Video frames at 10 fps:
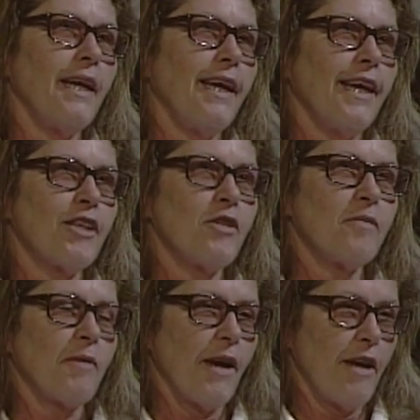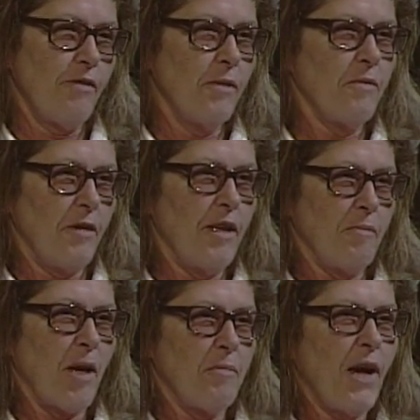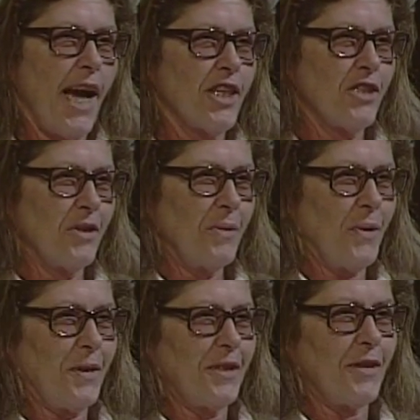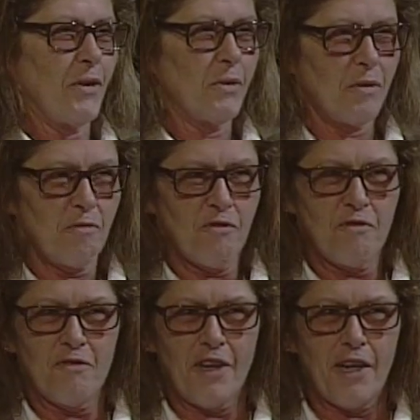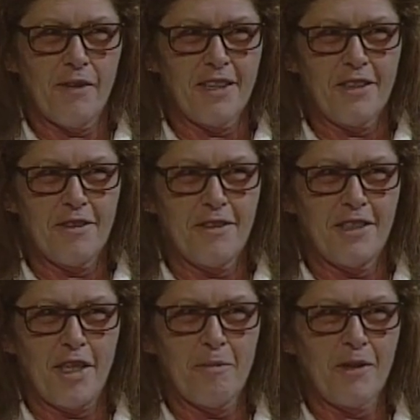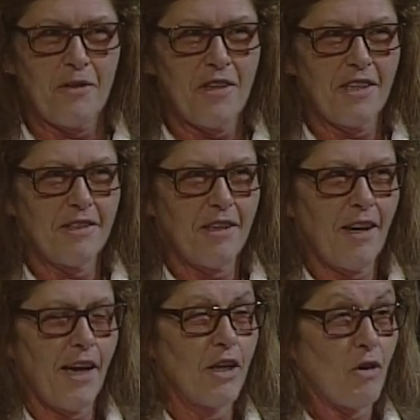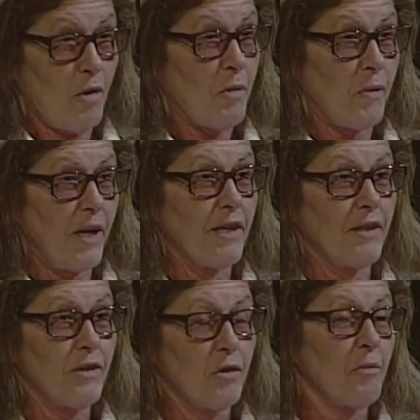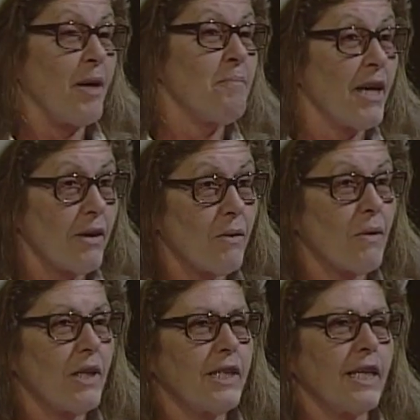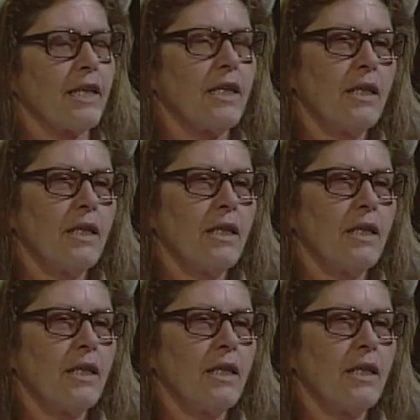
it's, if you, in my practice, you notice that those are very similar things that I incorporate into my medical clinic,